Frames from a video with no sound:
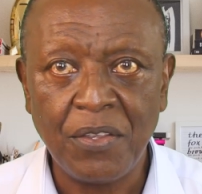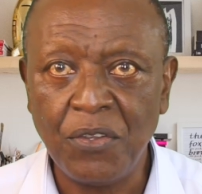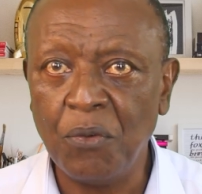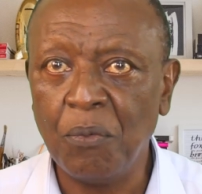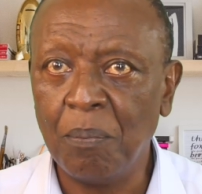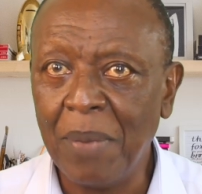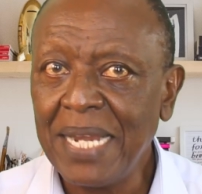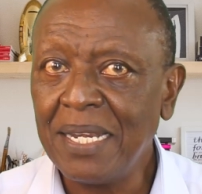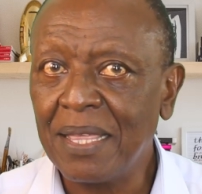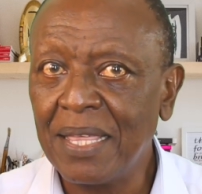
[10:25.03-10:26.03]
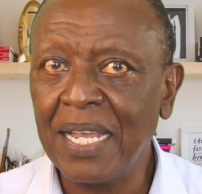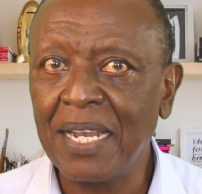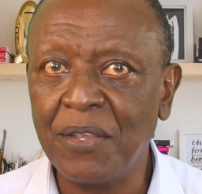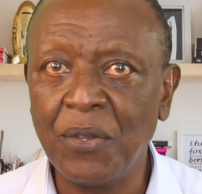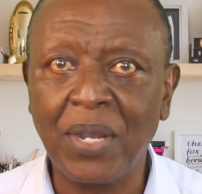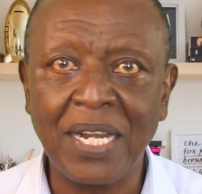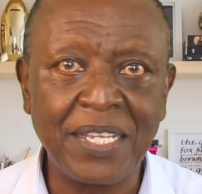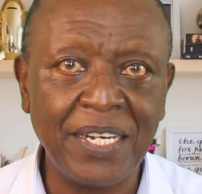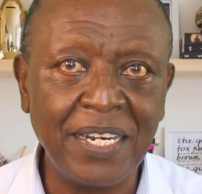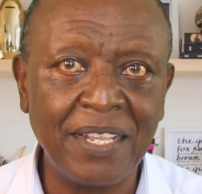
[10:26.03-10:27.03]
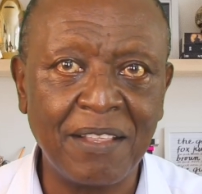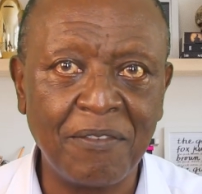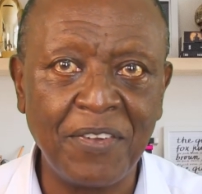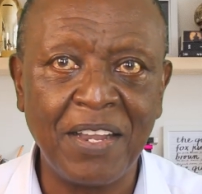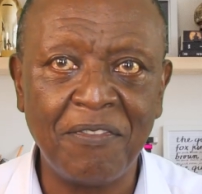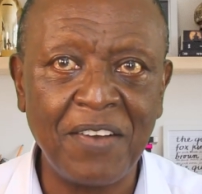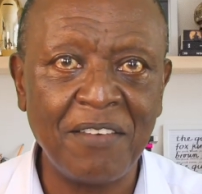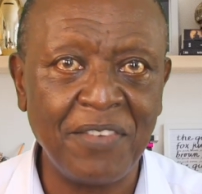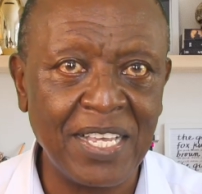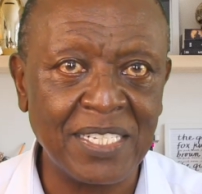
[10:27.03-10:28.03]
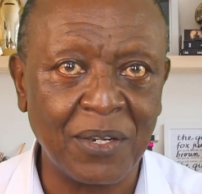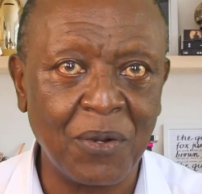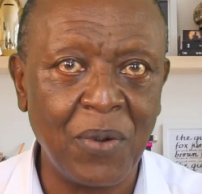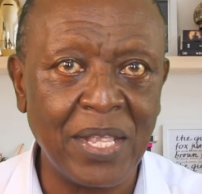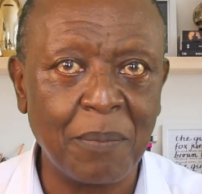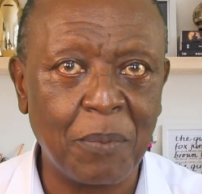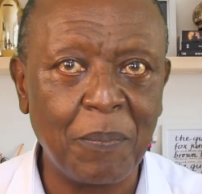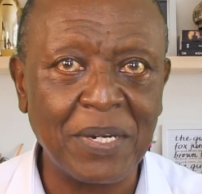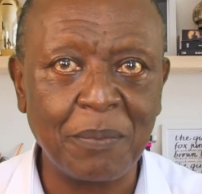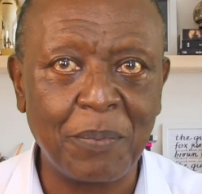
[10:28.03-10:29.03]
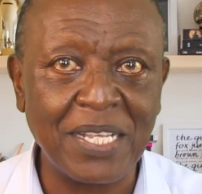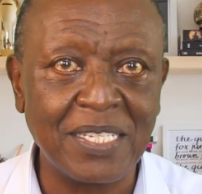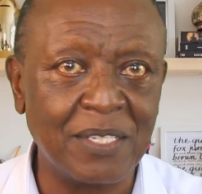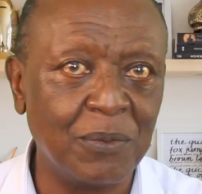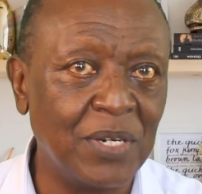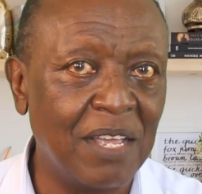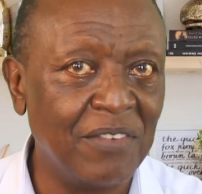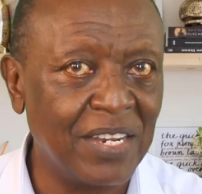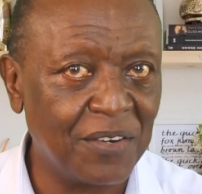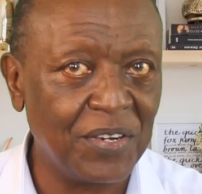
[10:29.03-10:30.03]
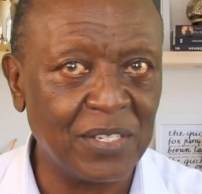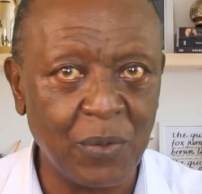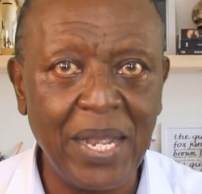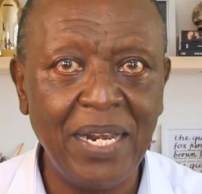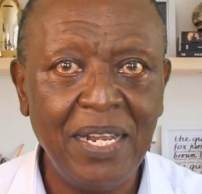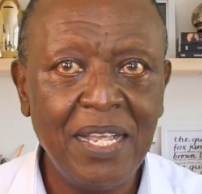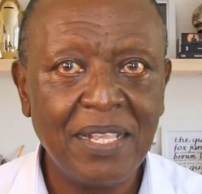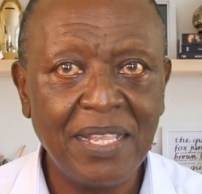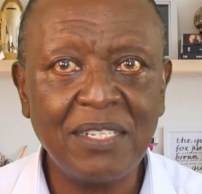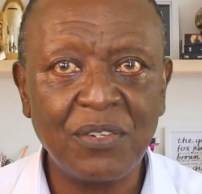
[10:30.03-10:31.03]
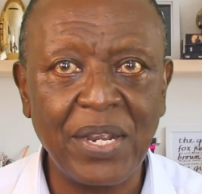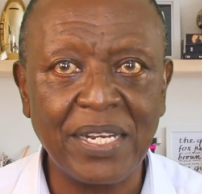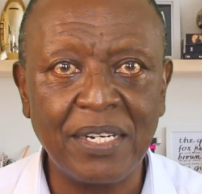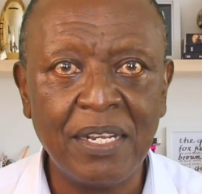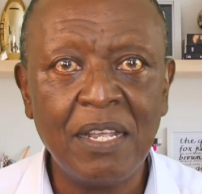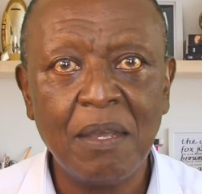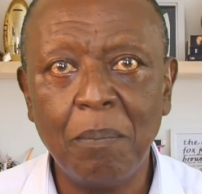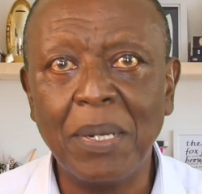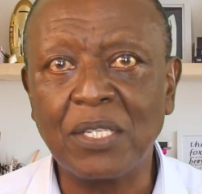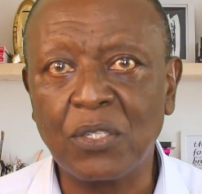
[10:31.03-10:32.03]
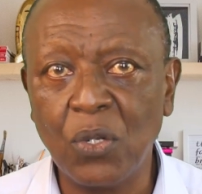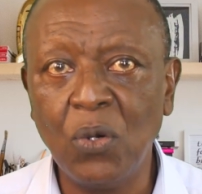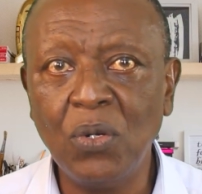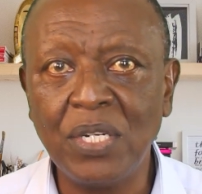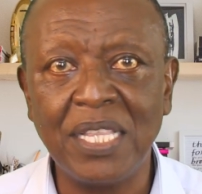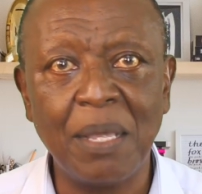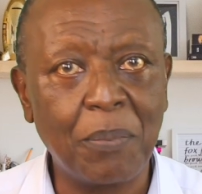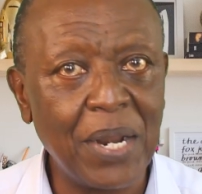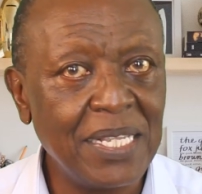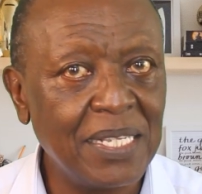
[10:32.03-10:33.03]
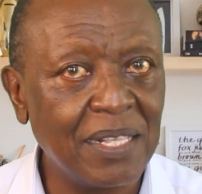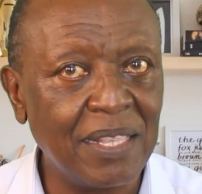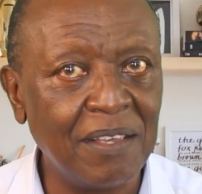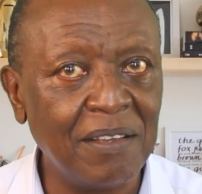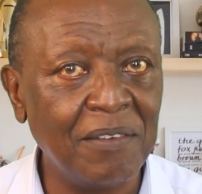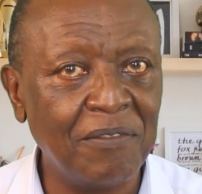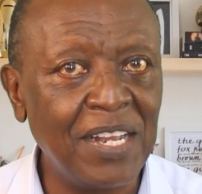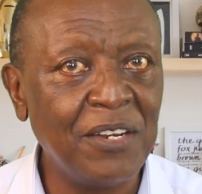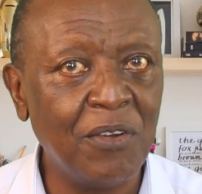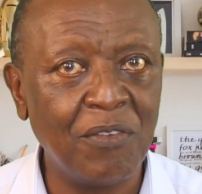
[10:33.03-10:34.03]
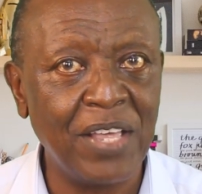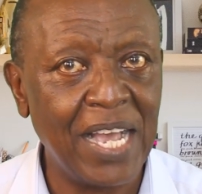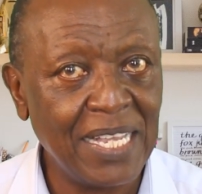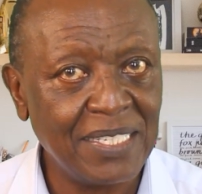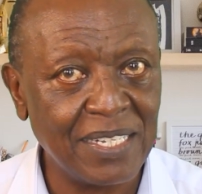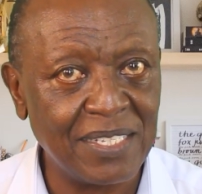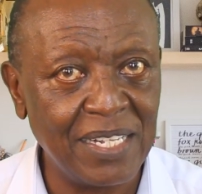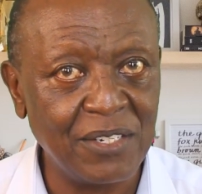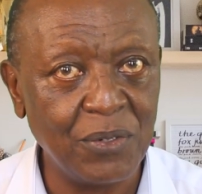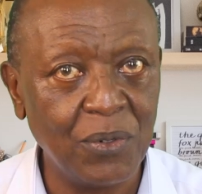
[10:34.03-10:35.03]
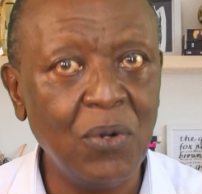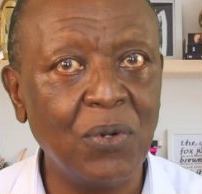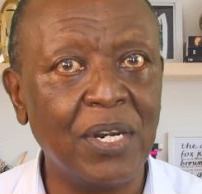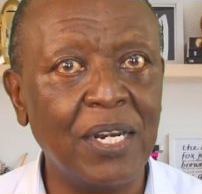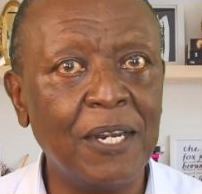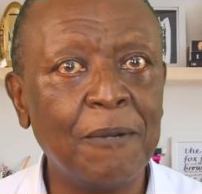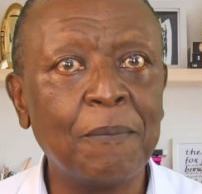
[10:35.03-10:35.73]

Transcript: You might think you calculated the figure 5 years ago and the property prices would have increased. Well, that's right, but so did the value of the assets that you own.